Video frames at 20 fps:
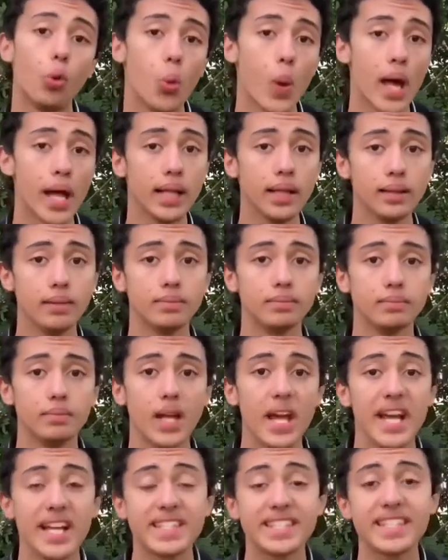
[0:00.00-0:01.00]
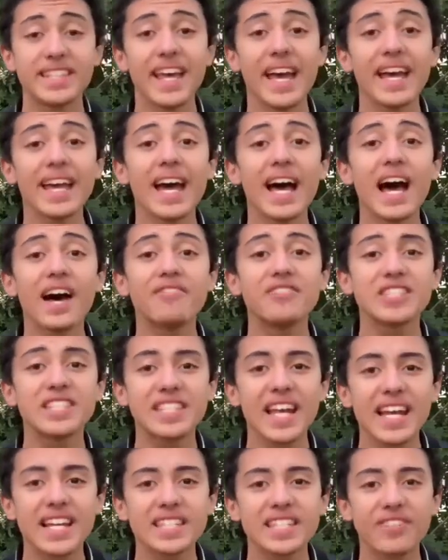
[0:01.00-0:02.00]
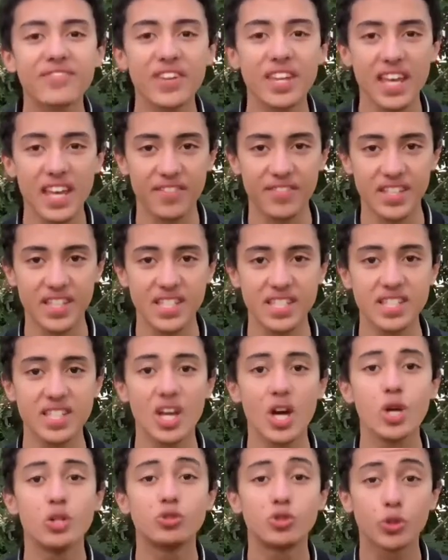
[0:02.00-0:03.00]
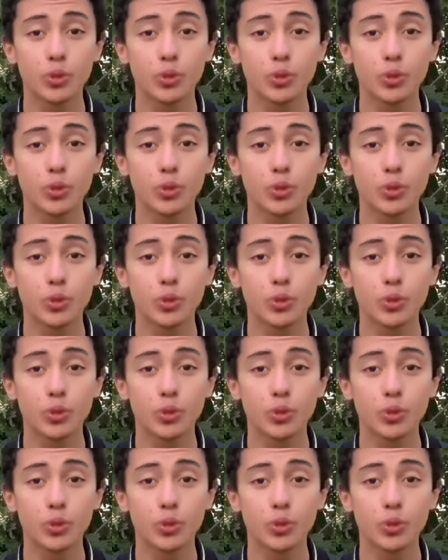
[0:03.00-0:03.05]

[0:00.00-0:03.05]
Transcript: Well, today I have a scientific evidence